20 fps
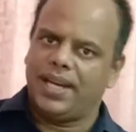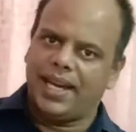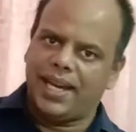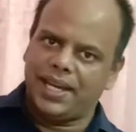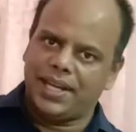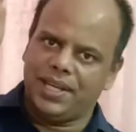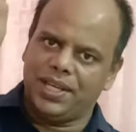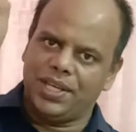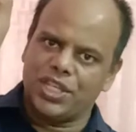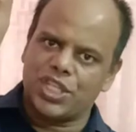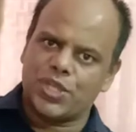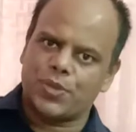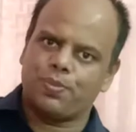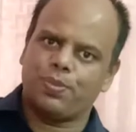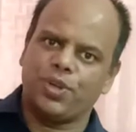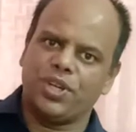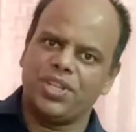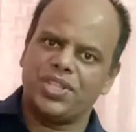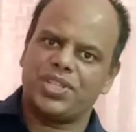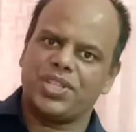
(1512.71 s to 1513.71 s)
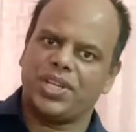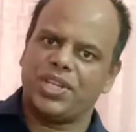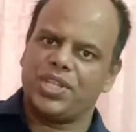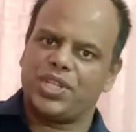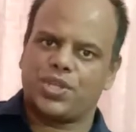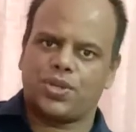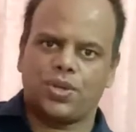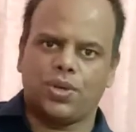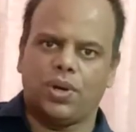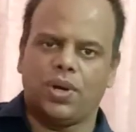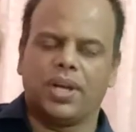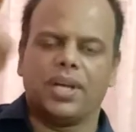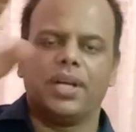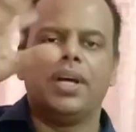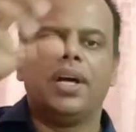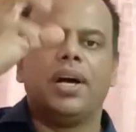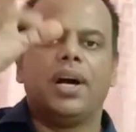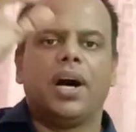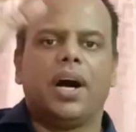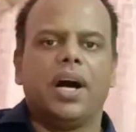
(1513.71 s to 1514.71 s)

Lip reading: and his points are strong,